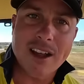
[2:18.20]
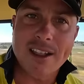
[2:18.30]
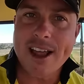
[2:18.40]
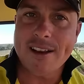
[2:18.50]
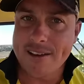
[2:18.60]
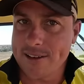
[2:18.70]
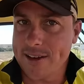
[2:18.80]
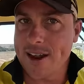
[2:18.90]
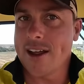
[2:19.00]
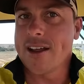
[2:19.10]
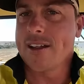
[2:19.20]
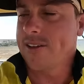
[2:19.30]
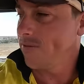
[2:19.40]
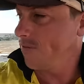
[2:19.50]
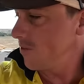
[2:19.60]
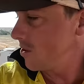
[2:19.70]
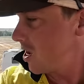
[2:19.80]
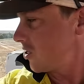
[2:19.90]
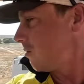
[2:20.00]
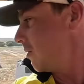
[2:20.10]
like that, and uh,
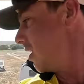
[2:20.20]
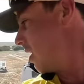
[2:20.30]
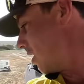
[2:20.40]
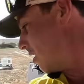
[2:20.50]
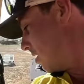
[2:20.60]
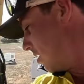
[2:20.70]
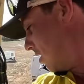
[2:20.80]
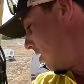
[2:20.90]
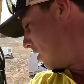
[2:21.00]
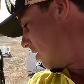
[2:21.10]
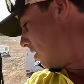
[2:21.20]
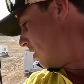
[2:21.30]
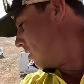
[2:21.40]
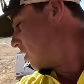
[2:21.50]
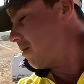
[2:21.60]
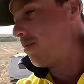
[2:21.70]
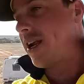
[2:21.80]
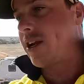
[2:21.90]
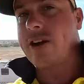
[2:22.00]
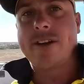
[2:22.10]
yeah, should be uh, should be
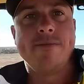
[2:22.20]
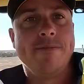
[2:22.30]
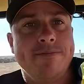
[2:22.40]
bloody good.